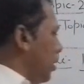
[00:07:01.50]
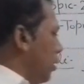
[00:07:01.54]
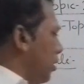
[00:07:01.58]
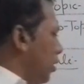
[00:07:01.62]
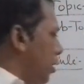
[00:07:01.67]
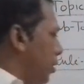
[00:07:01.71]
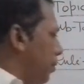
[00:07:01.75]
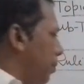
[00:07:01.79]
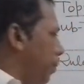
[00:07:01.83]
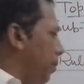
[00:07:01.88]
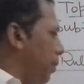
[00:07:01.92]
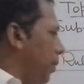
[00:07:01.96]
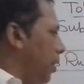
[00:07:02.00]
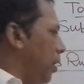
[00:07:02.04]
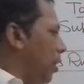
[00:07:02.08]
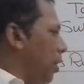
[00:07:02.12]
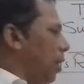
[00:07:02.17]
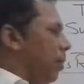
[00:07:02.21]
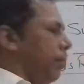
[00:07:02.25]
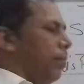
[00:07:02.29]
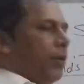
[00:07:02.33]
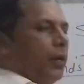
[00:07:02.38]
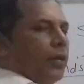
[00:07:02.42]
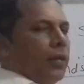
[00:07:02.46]
in this p
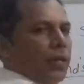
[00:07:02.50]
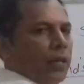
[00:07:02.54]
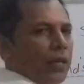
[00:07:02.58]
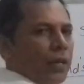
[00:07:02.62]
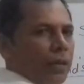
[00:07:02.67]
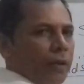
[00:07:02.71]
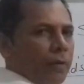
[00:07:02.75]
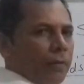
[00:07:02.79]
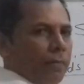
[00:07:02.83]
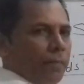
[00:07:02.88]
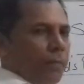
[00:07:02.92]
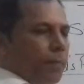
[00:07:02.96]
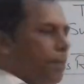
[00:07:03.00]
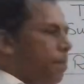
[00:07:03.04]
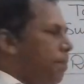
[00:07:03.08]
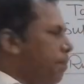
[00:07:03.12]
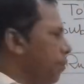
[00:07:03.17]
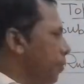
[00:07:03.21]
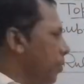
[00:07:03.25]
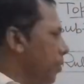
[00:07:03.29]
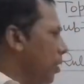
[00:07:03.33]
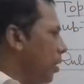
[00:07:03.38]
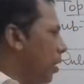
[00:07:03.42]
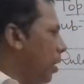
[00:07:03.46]
orbital
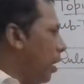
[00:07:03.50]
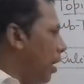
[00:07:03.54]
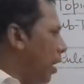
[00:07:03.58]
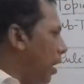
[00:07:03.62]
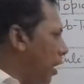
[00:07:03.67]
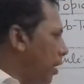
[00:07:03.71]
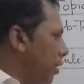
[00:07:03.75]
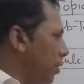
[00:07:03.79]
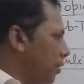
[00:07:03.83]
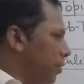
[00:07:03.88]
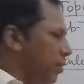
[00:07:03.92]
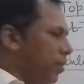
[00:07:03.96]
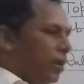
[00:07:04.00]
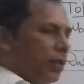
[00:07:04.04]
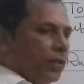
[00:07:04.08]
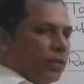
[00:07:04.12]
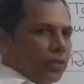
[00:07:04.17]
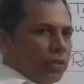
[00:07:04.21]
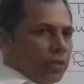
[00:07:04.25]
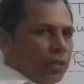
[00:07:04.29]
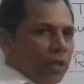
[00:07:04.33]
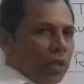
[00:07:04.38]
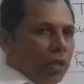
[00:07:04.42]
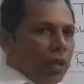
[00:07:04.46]
as
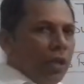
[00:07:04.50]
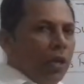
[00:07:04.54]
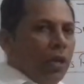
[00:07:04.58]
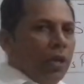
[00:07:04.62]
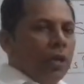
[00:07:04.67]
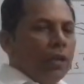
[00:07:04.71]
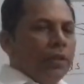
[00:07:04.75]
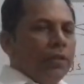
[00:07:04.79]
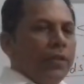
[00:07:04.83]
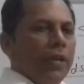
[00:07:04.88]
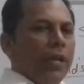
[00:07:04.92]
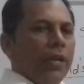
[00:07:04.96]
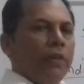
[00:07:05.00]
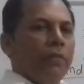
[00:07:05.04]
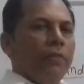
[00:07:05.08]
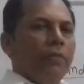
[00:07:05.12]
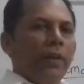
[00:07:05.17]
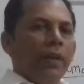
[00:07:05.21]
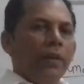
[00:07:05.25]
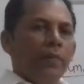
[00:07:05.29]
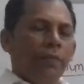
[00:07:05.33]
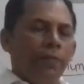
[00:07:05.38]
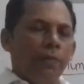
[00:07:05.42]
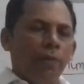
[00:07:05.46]
such, then
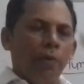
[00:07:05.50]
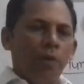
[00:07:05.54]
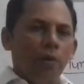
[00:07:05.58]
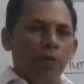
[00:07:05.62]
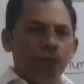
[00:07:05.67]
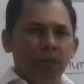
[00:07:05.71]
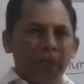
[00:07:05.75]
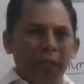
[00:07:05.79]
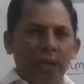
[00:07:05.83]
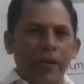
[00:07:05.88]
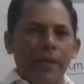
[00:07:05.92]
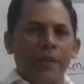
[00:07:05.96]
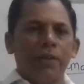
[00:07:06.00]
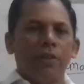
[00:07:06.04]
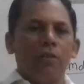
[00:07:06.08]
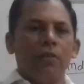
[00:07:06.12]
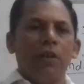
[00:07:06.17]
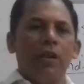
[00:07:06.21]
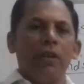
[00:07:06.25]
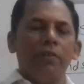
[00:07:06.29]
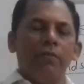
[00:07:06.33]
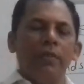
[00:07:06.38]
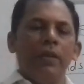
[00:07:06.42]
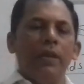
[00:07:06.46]
when 4th
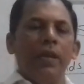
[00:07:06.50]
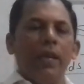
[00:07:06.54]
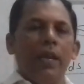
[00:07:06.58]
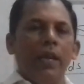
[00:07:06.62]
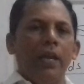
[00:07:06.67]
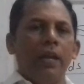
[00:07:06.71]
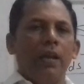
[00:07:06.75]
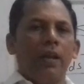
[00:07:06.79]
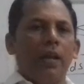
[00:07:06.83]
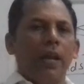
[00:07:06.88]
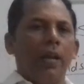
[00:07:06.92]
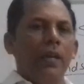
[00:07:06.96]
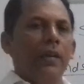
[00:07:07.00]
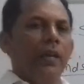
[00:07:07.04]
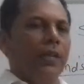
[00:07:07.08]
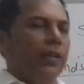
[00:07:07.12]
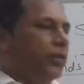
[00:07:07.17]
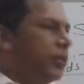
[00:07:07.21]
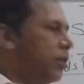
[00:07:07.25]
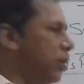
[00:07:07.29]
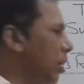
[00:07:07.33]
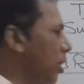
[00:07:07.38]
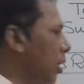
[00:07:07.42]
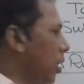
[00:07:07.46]
electron will
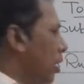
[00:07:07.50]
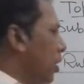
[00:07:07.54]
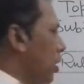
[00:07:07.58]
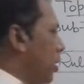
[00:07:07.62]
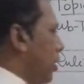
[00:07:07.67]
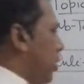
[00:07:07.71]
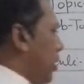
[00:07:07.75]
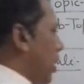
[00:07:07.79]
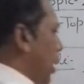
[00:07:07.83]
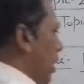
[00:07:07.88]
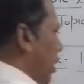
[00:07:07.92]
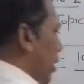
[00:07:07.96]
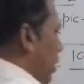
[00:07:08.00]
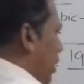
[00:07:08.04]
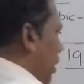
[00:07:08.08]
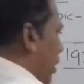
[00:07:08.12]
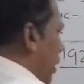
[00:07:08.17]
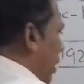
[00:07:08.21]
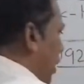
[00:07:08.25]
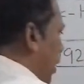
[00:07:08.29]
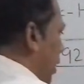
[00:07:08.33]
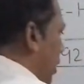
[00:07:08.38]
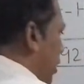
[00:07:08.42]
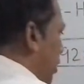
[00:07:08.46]
arise,
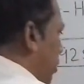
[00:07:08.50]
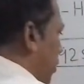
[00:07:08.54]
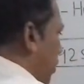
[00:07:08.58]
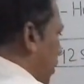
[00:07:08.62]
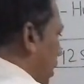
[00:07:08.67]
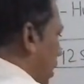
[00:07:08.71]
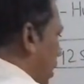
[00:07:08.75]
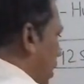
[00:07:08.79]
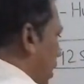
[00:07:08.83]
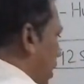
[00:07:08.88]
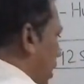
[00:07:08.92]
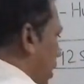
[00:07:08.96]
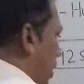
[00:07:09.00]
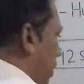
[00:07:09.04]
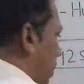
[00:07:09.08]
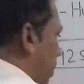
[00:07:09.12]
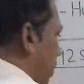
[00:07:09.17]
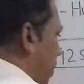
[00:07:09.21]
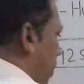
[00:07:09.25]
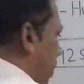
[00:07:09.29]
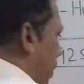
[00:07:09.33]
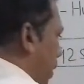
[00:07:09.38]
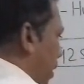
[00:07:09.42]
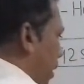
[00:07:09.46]
then it will
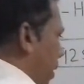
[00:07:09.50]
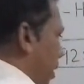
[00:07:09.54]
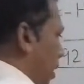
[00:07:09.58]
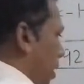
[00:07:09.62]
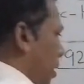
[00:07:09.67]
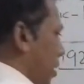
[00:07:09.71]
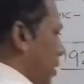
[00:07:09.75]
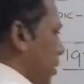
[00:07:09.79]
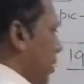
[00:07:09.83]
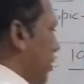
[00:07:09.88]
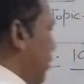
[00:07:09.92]
get paired.